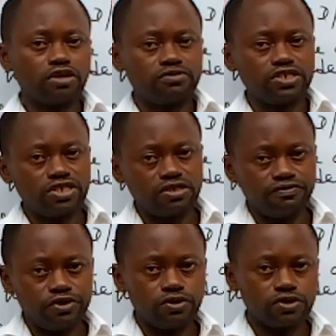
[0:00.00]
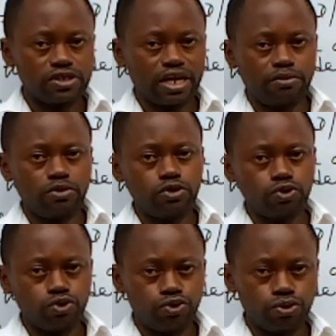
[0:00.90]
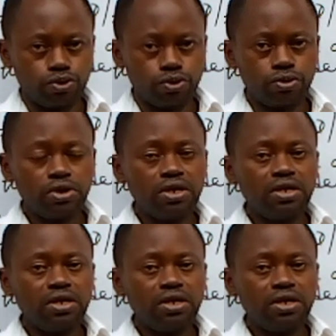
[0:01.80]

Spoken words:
of these videos I'm going to show